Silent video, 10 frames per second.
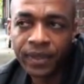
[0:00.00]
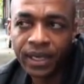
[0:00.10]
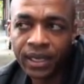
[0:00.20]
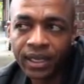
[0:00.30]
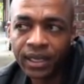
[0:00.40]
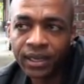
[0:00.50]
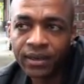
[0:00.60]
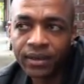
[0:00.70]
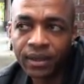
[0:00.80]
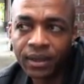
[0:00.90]

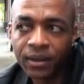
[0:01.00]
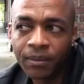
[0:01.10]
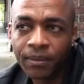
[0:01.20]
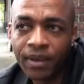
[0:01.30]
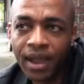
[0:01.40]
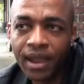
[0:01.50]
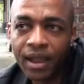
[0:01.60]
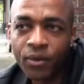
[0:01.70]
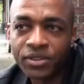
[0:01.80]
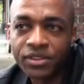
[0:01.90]
and
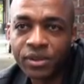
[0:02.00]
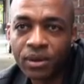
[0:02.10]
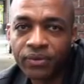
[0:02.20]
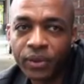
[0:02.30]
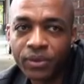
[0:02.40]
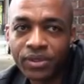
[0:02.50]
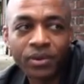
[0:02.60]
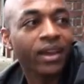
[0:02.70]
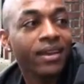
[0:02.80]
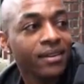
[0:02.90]
I wasn't sure if it was
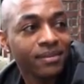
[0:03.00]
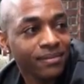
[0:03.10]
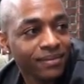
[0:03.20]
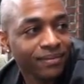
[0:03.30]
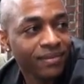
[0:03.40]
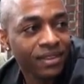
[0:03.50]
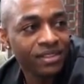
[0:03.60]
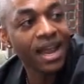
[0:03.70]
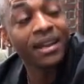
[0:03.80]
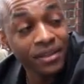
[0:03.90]
okay to
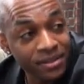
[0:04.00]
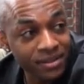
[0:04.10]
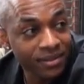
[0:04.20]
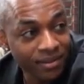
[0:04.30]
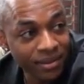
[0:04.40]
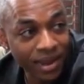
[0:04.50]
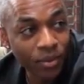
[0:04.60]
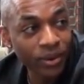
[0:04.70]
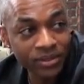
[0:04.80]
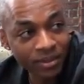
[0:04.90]
challenge the
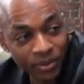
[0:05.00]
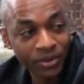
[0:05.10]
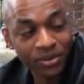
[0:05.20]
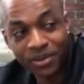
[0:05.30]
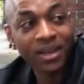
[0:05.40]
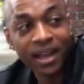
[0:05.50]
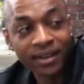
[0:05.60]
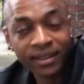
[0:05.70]
networks and the producers or not.